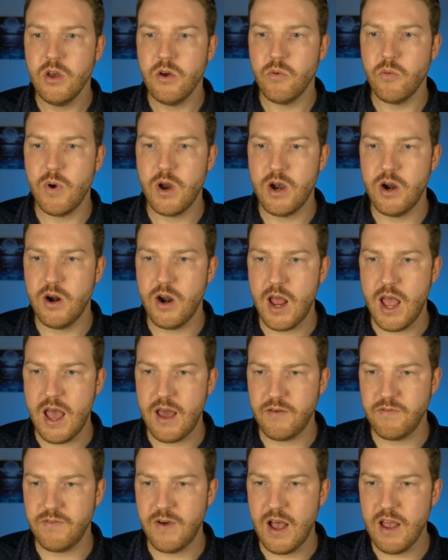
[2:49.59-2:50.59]
where
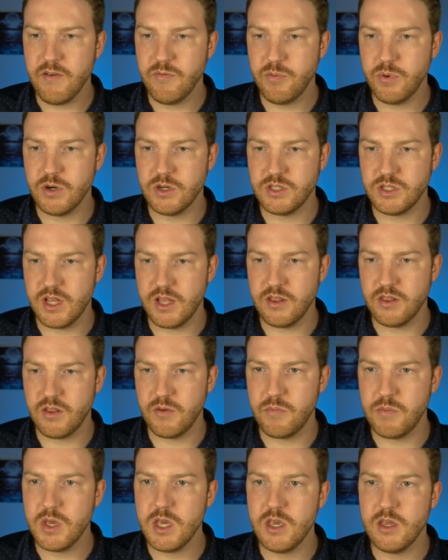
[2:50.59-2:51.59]
at 5%,
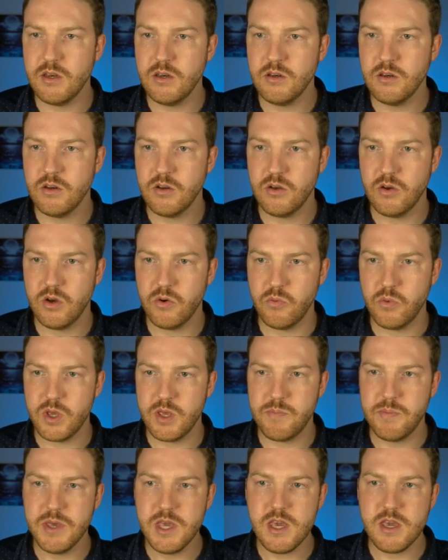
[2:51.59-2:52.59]
the mean,
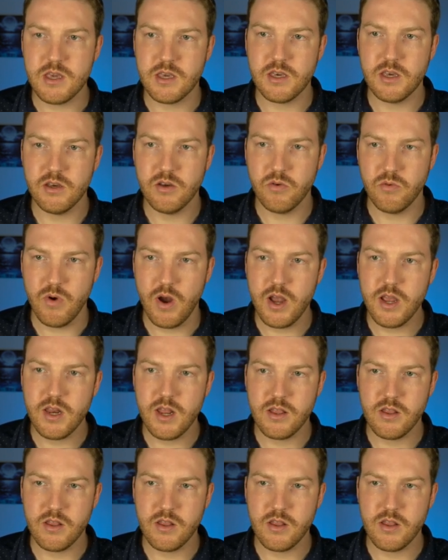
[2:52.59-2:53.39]
we peak, right?